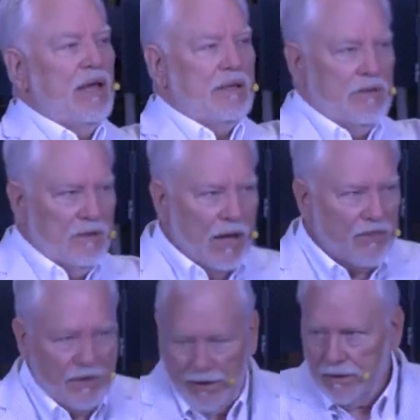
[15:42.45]

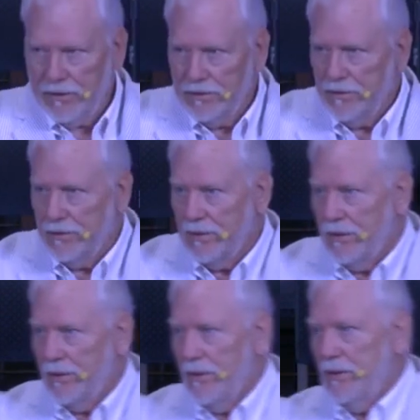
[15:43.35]
nothing.
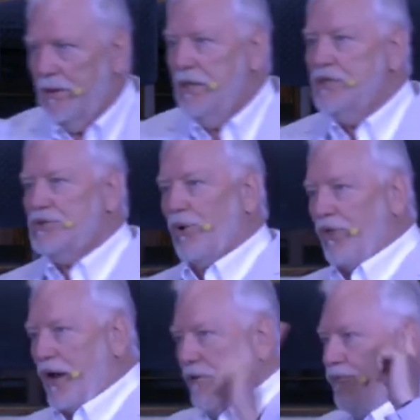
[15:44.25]
So
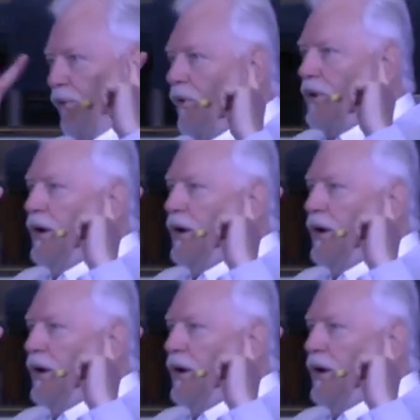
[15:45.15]
therefore,